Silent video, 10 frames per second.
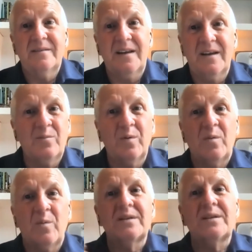
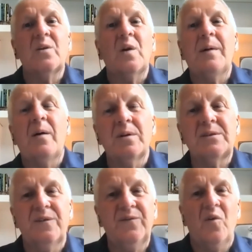What's it all about? What's
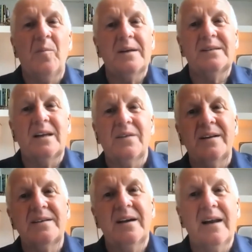the format of the
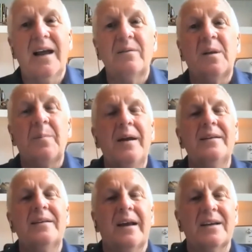event? And that will
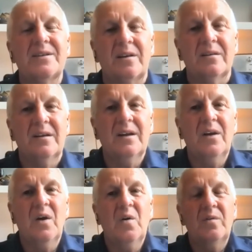depend, I guess, on
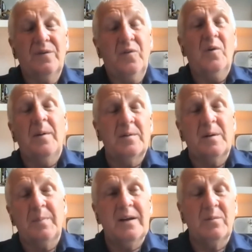the format. Will
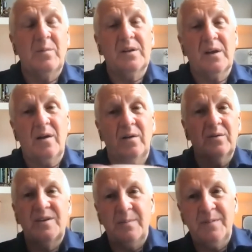depend on what the
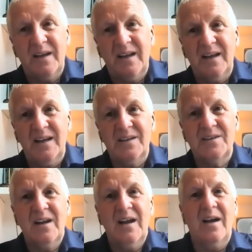concept is,
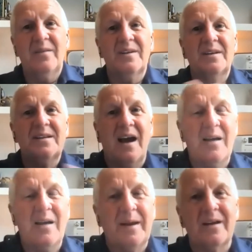and the
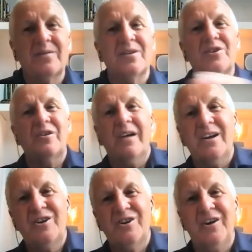timing, and the
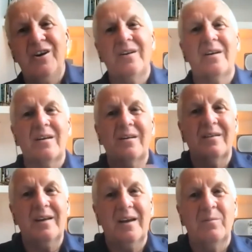duration,
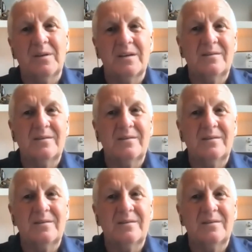and what the